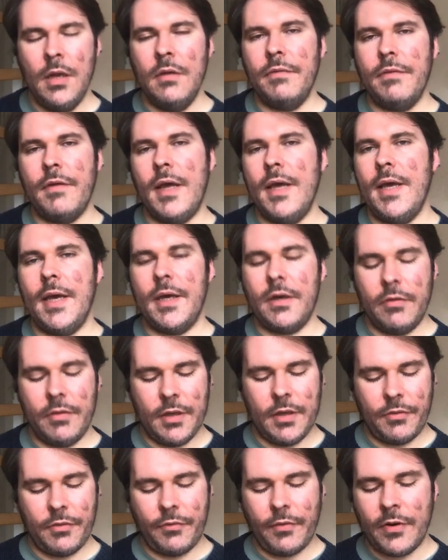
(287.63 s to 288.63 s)
Fly
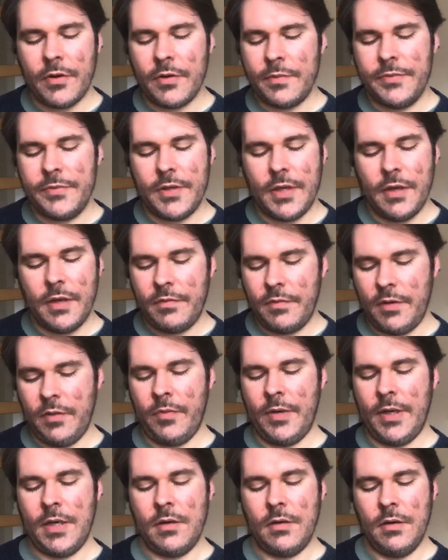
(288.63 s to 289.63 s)
agaric throbs
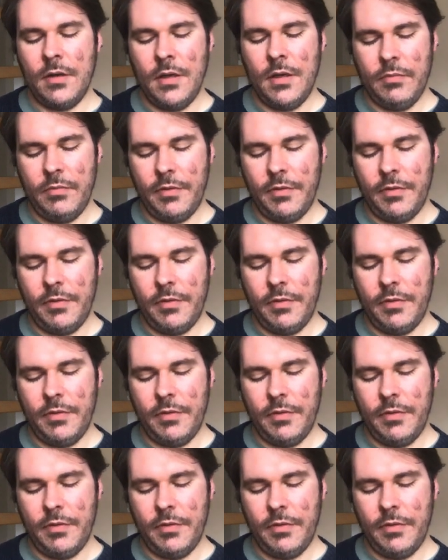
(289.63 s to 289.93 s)
everywhere